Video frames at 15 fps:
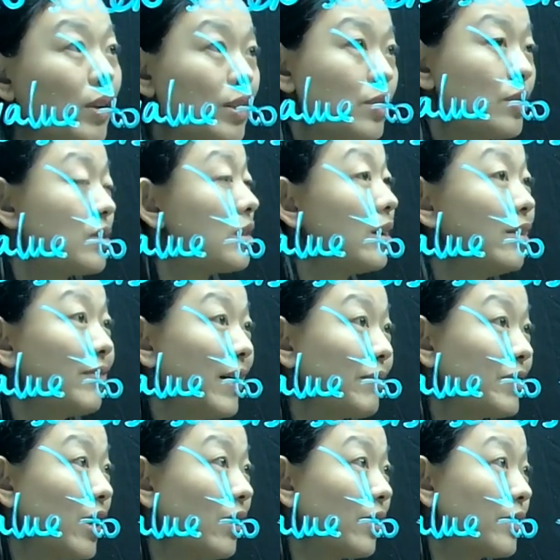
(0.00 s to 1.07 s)
unit. It's
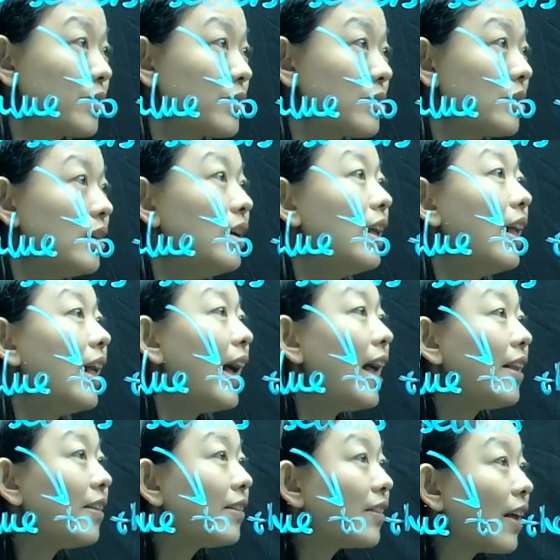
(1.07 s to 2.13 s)
$35.
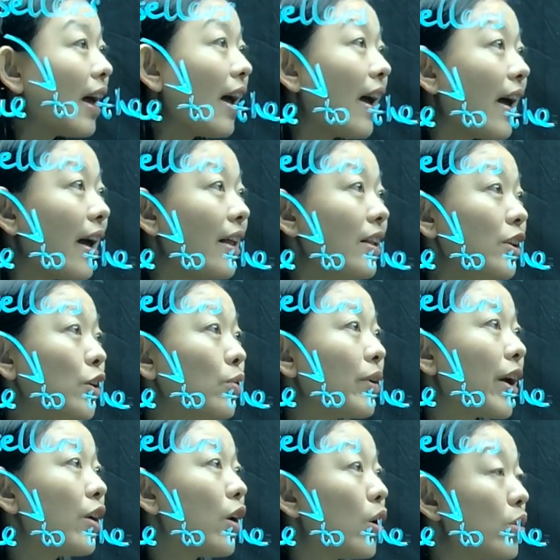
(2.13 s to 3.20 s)
And then you
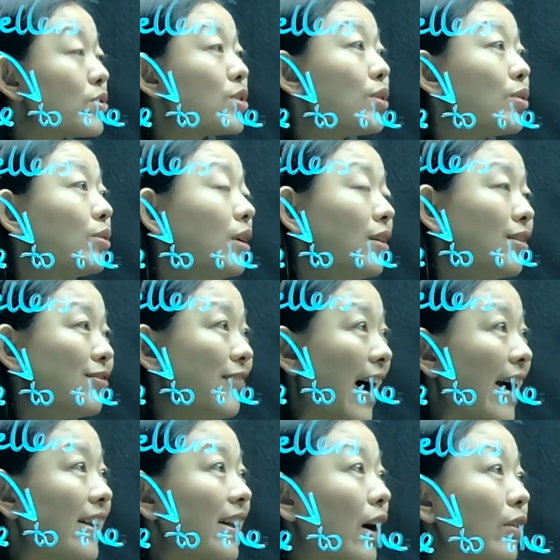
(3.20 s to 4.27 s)
can also
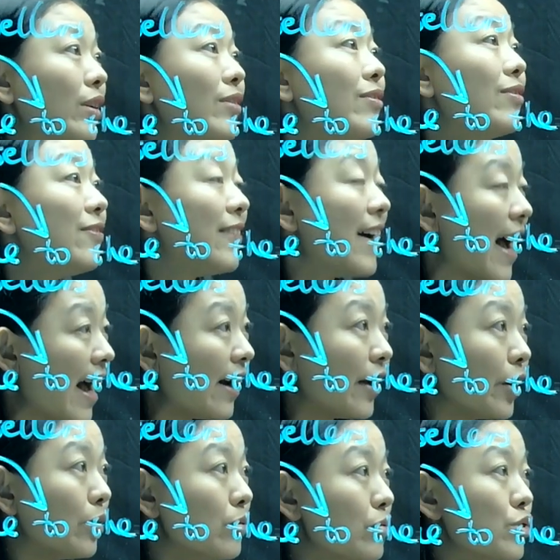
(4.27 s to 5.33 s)
find out the
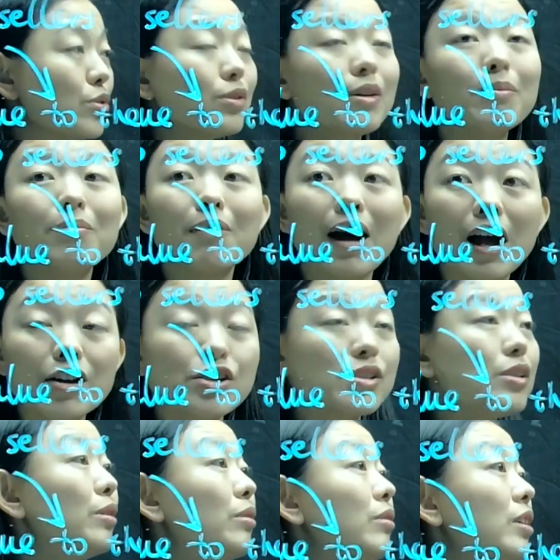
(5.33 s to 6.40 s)
value to the
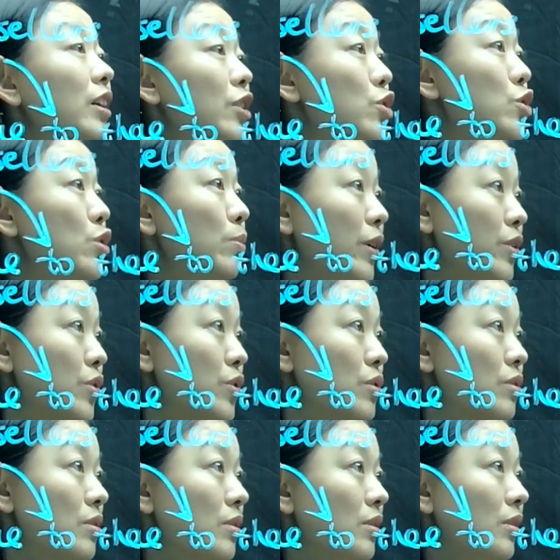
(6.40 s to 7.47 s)
marginal
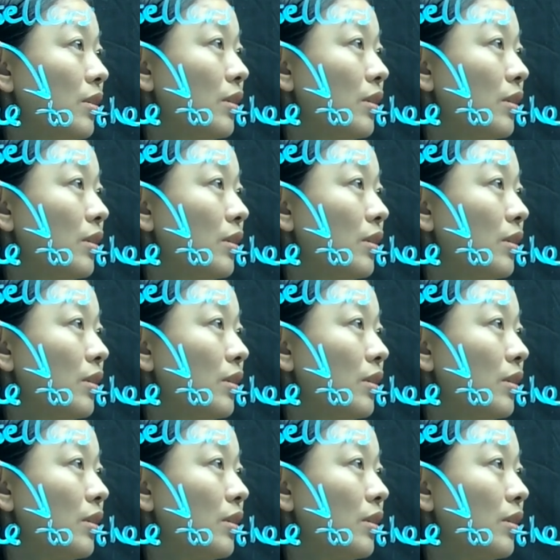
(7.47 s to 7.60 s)
consumers.